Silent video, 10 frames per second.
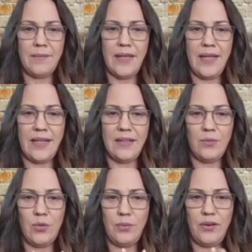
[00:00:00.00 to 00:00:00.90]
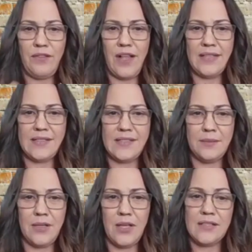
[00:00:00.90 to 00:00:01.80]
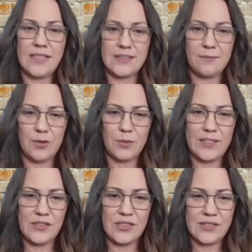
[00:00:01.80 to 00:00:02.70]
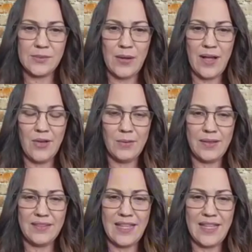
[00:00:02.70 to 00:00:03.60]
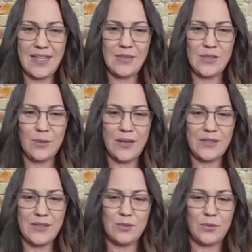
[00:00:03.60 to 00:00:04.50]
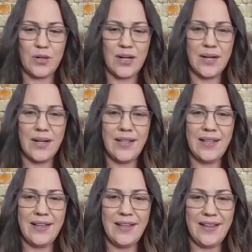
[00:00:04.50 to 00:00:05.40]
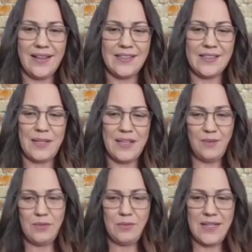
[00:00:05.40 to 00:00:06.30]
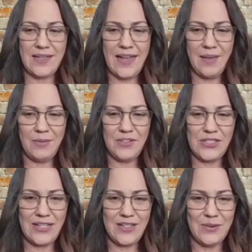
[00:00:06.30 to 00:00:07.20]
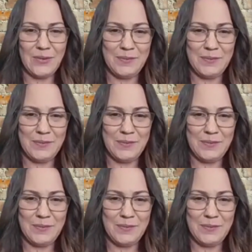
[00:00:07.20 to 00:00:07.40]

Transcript: and we'll provide some contact information as well. But thank you so much for speaking with me today. I appreciate you.